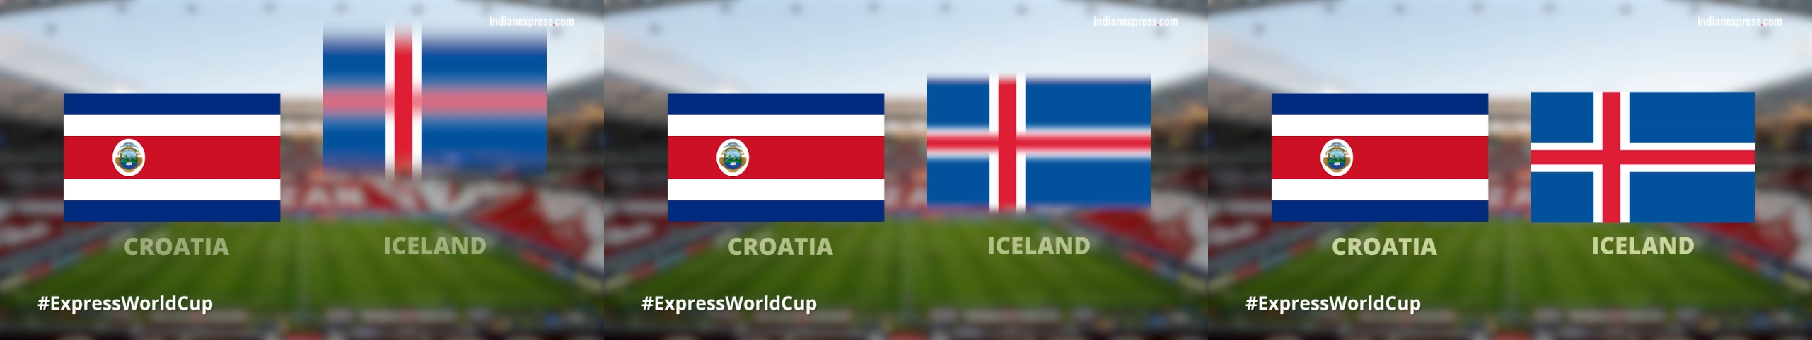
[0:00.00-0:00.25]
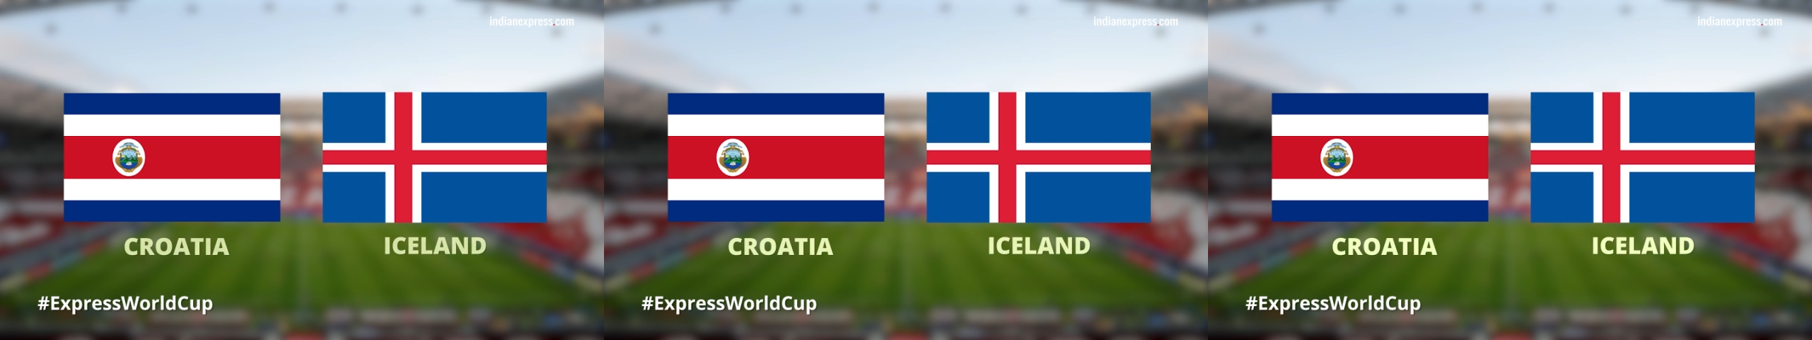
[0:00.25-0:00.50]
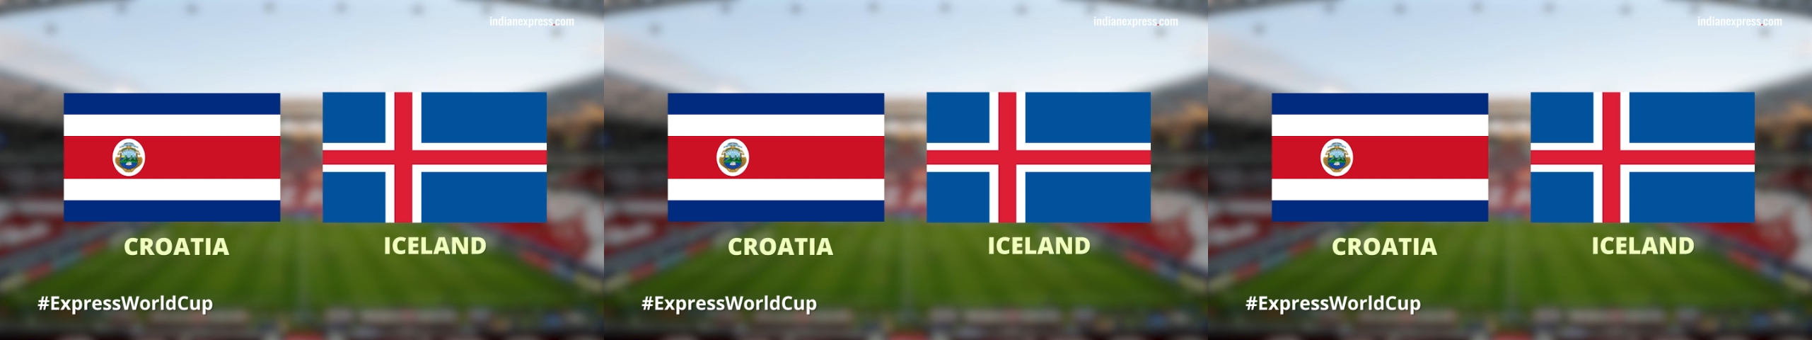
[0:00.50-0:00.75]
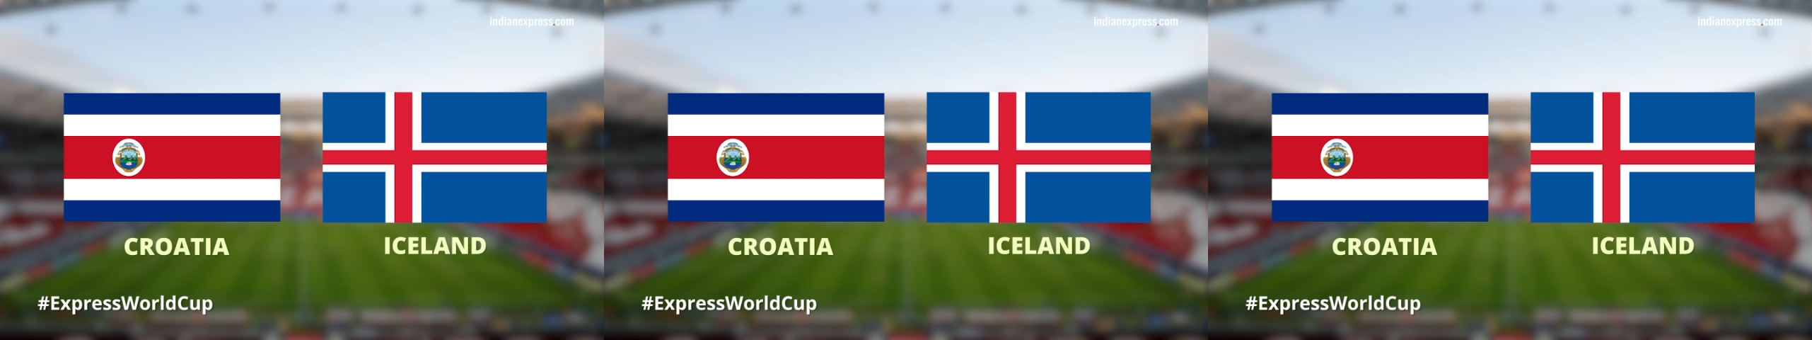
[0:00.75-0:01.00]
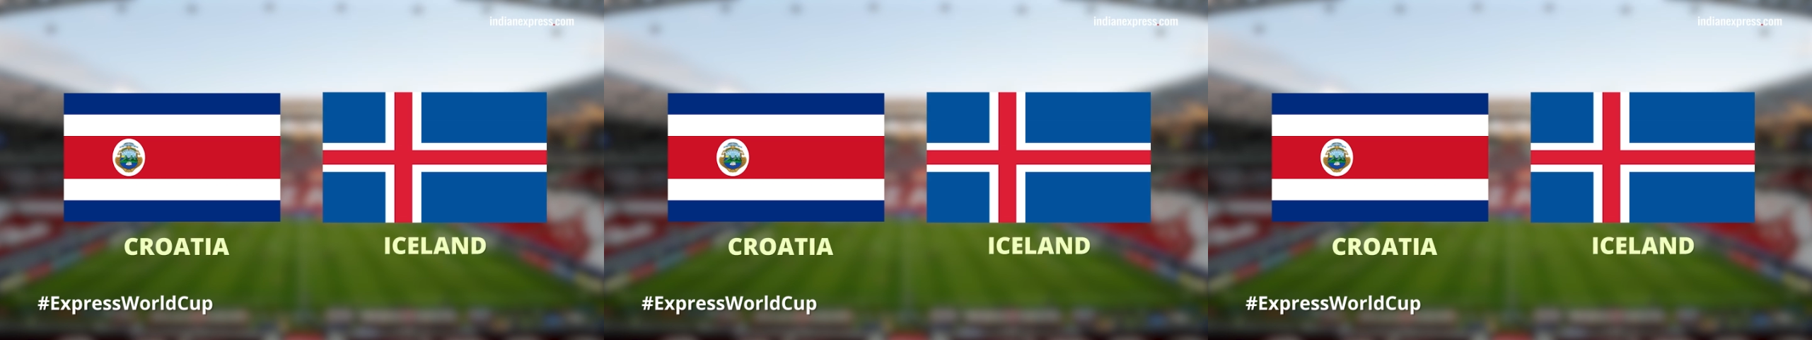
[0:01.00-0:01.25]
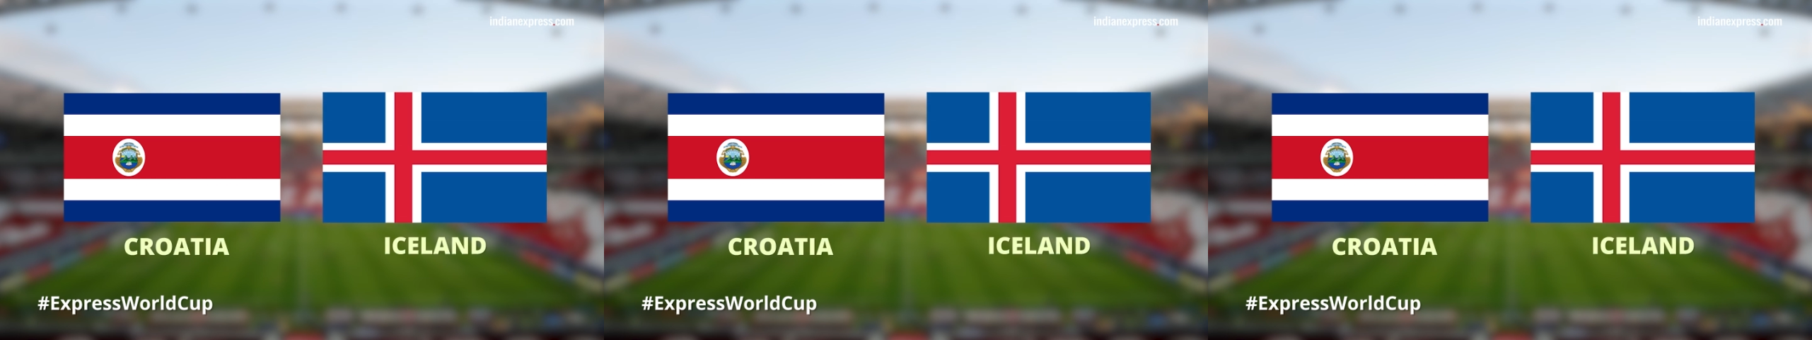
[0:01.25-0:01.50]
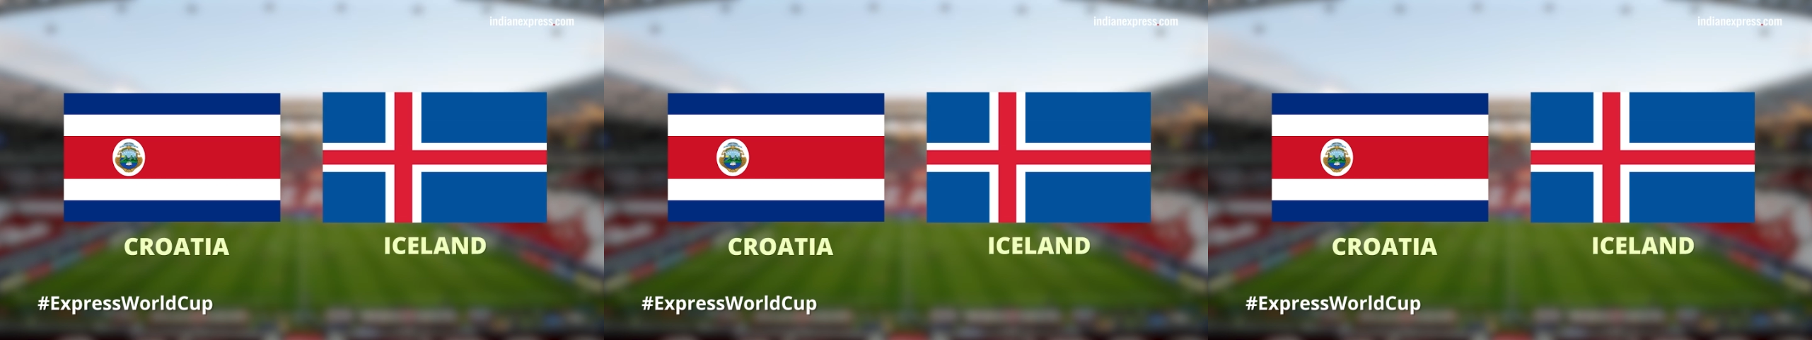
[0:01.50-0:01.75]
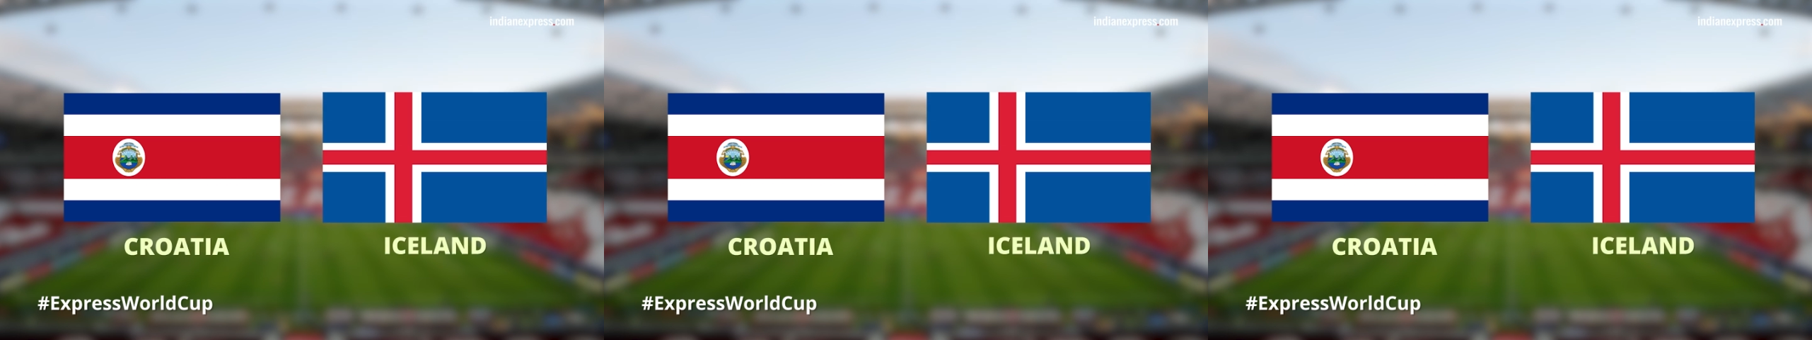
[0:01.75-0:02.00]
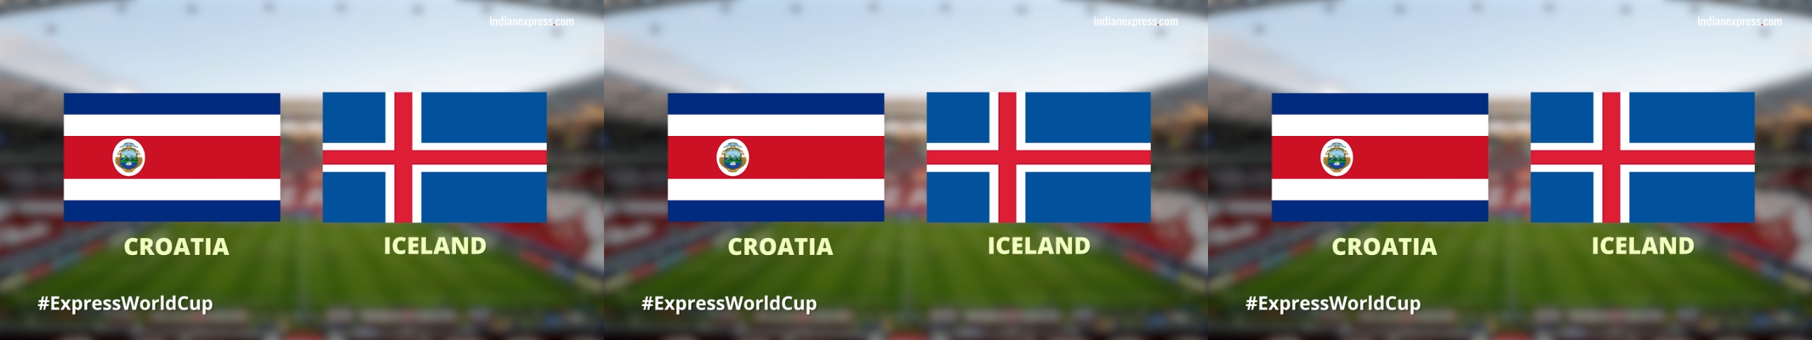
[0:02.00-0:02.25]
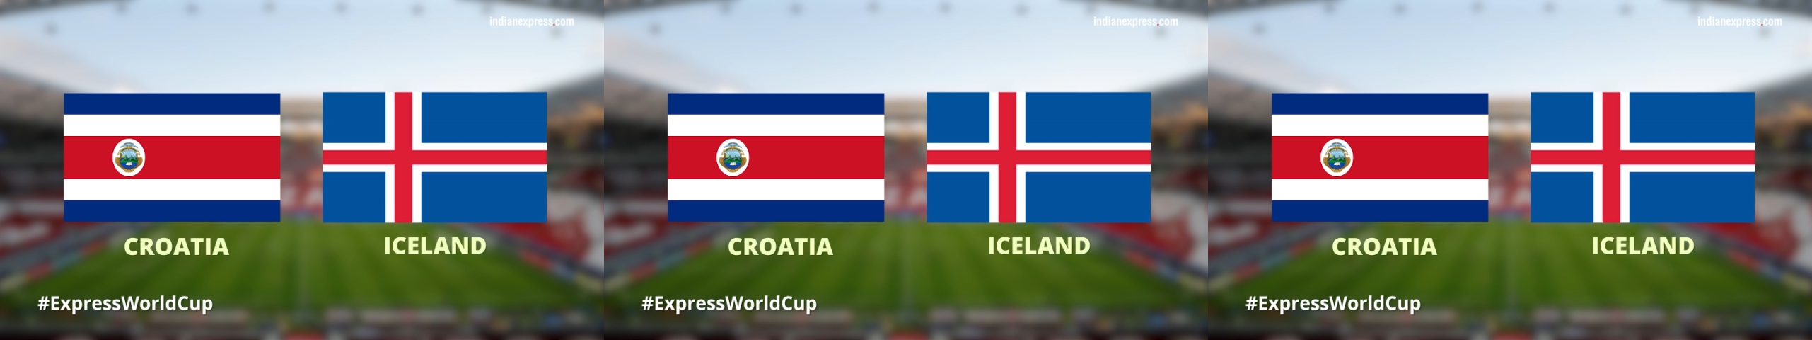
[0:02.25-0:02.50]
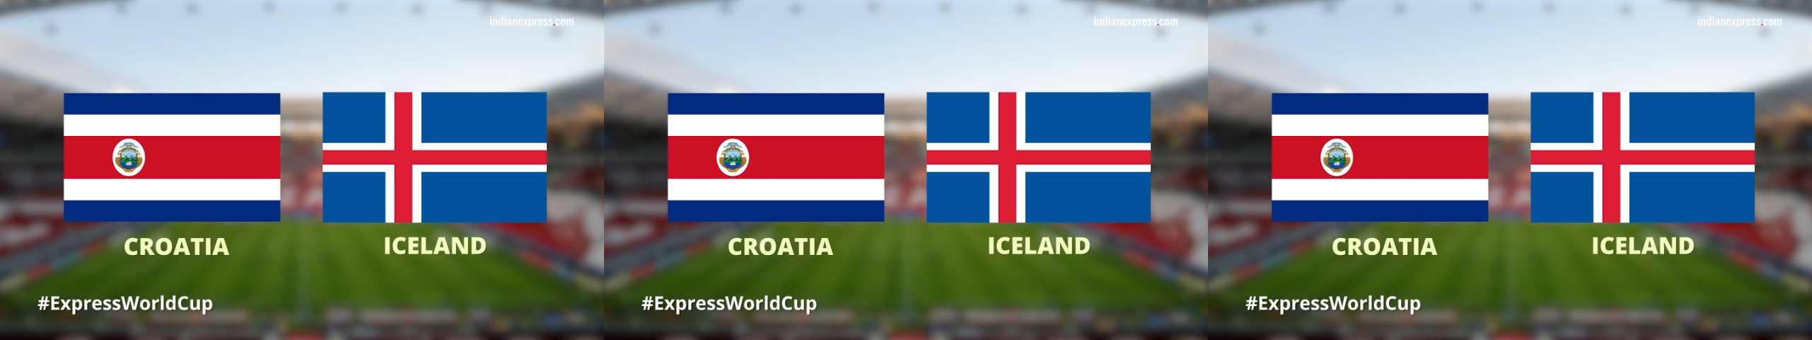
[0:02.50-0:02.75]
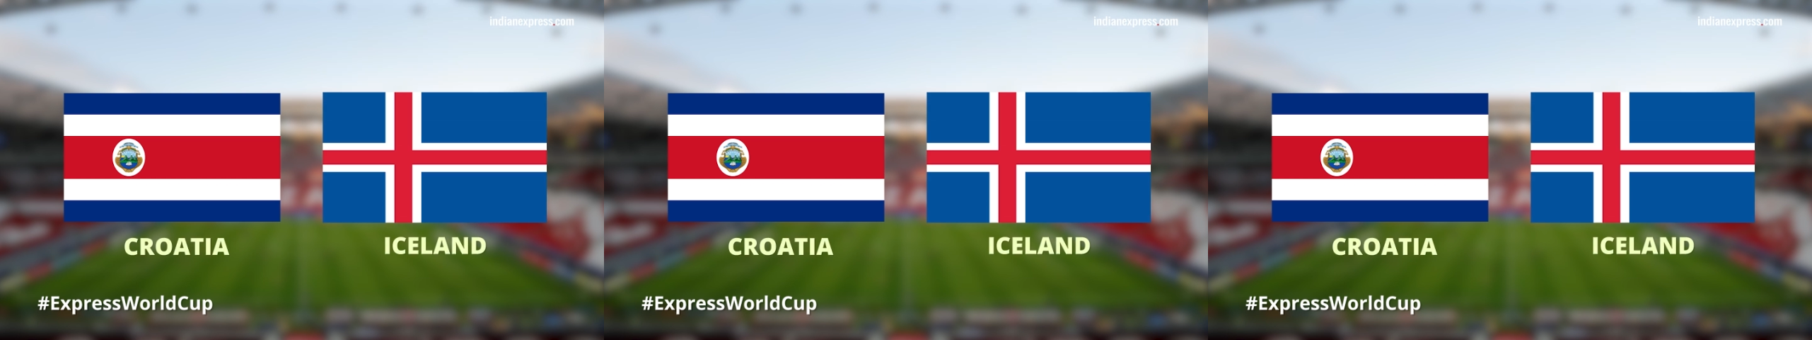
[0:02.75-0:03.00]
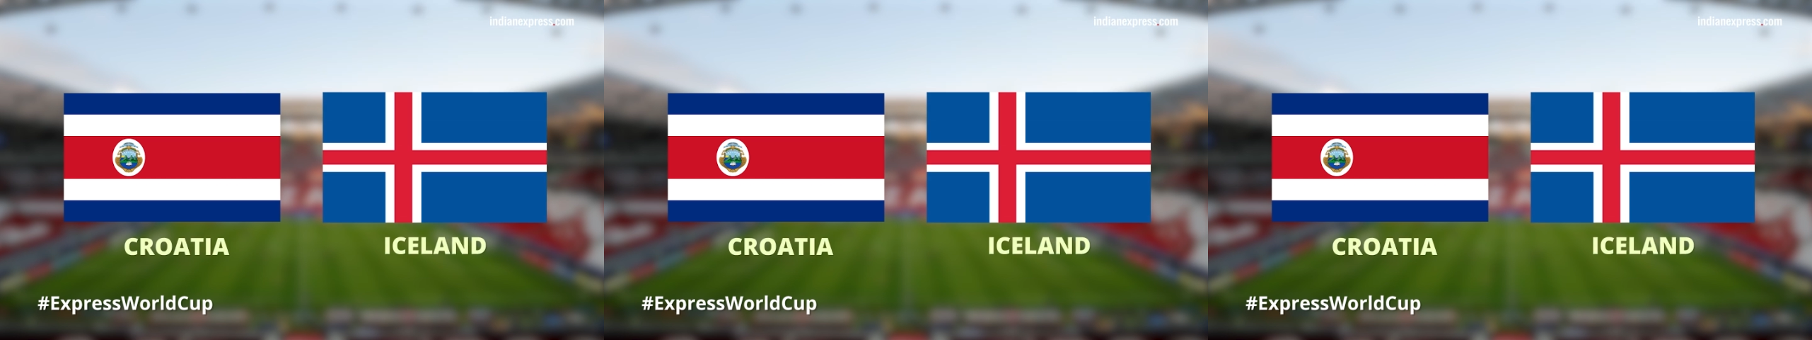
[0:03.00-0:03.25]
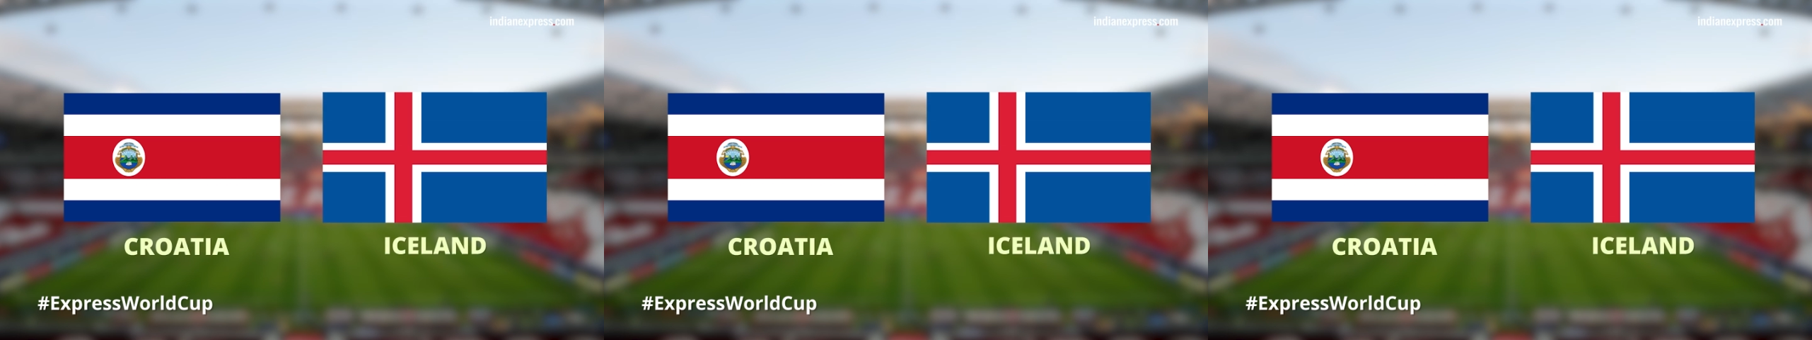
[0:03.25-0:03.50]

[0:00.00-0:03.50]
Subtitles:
(no speaker visible)